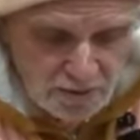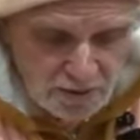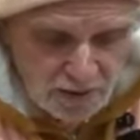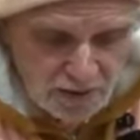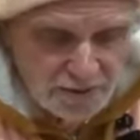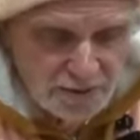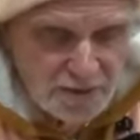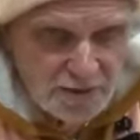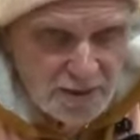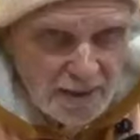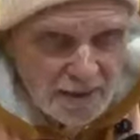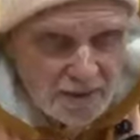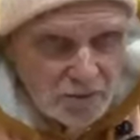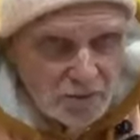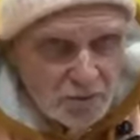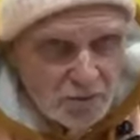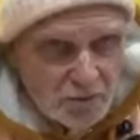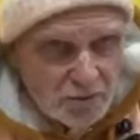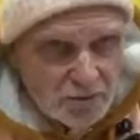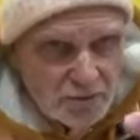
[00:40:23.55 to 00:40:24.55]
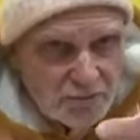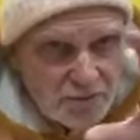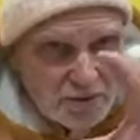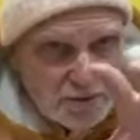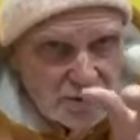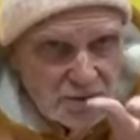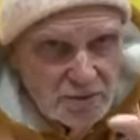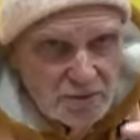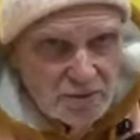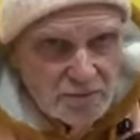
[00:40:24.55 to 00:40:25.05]
Understand, all of
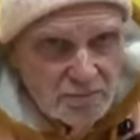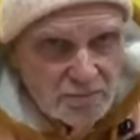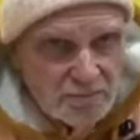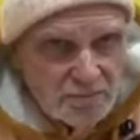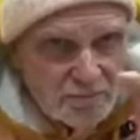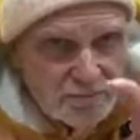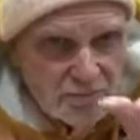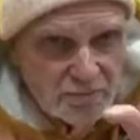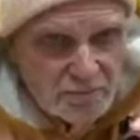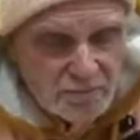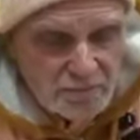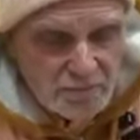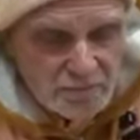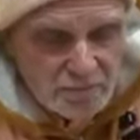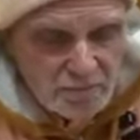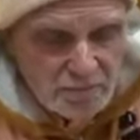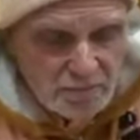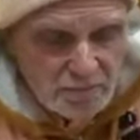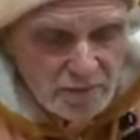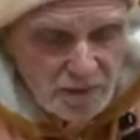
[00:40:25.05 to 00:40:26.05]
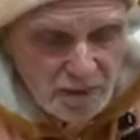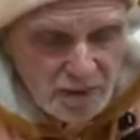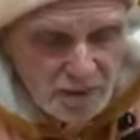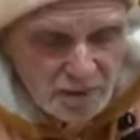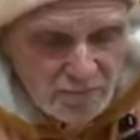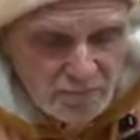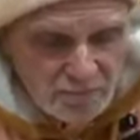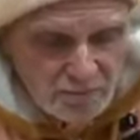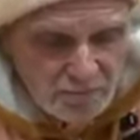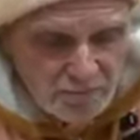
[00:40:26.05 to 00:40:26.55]
these
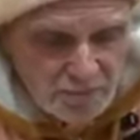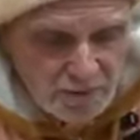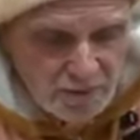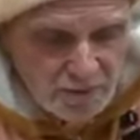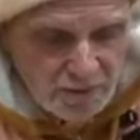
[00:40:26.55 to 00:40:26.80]
um,